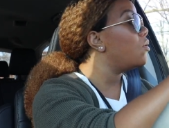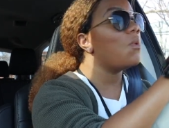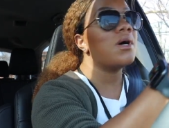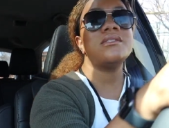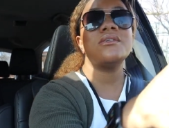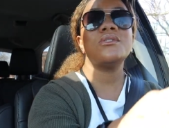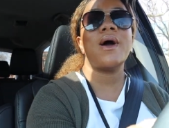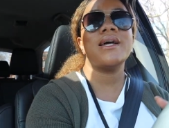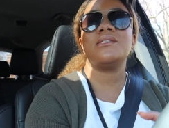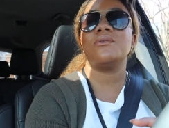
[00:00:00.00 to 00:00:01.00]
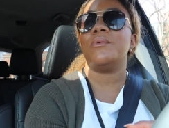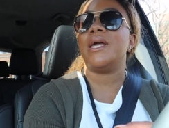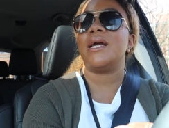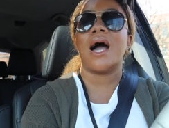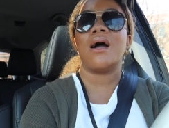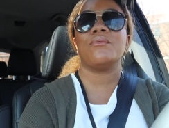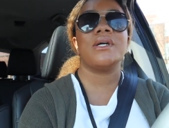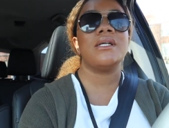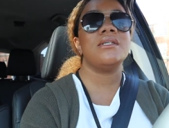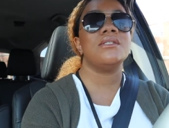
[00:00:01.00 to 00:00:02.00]
once or twice a week. I
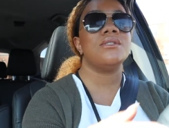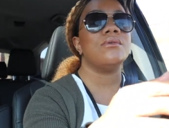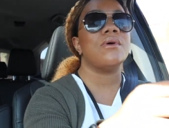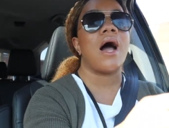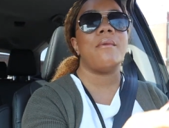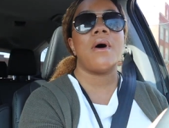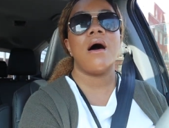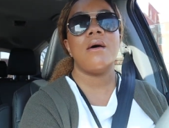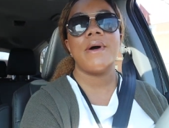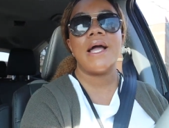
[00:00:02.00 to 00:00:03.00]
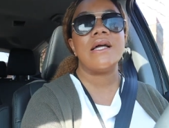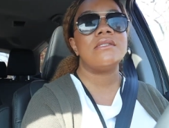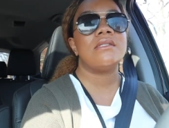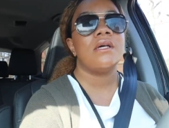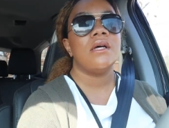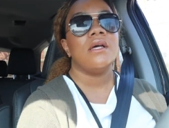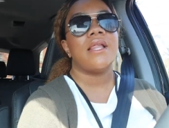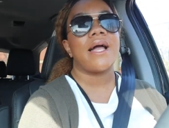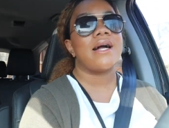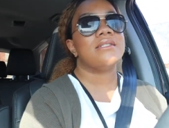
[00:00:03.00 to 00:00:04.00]
really do. I'm always,
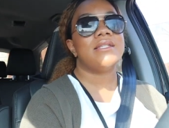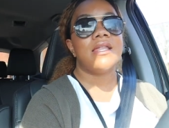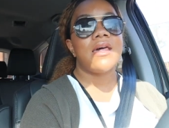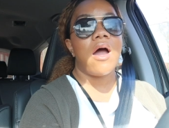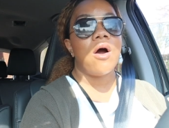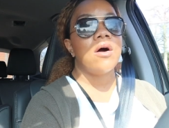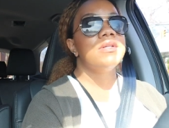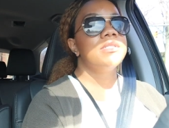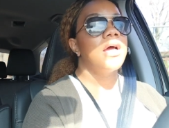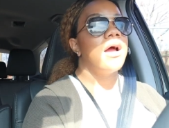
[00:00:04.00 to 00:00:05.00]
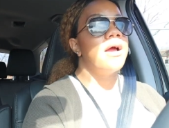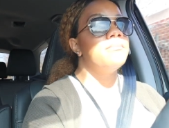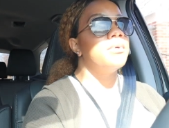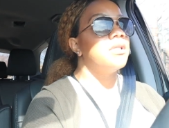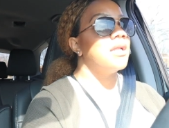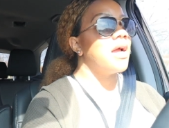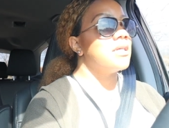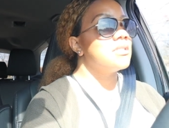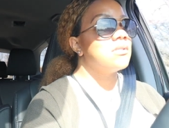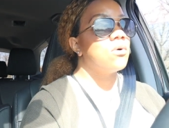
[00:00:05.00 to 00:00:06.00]
like, I say that all the time, but then I
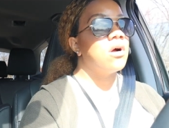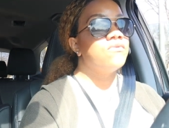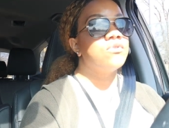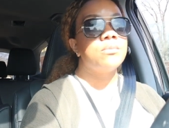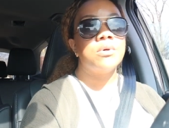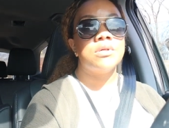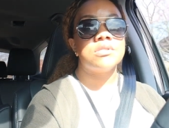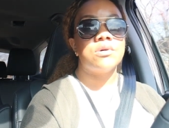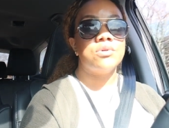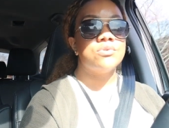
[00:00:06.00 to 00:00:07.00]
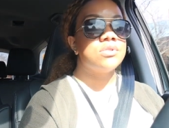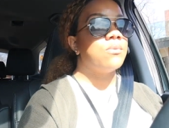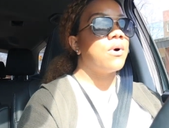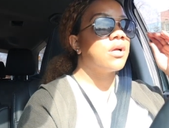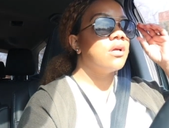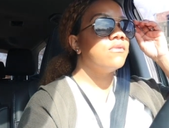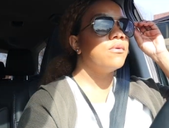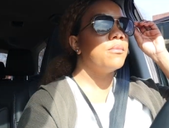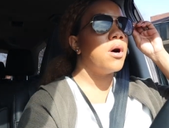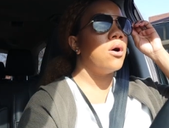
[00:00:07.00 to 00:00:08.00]
get so comfortable and so used to working
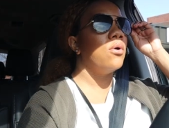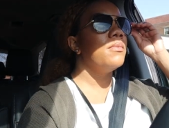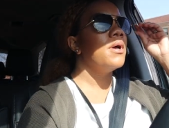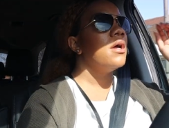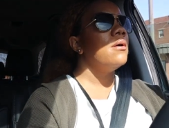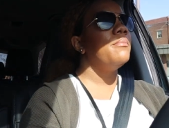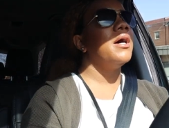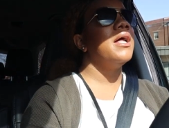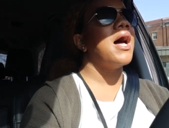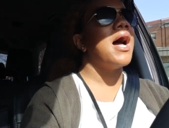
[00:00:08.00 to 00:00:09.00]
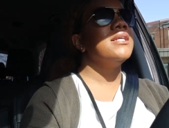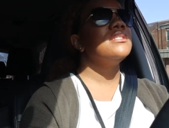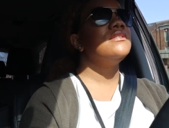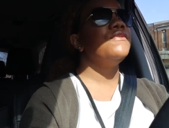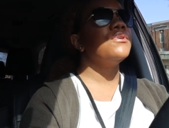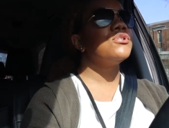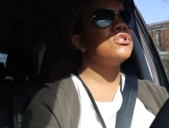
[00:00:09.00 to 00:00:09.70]
from home. But I just feel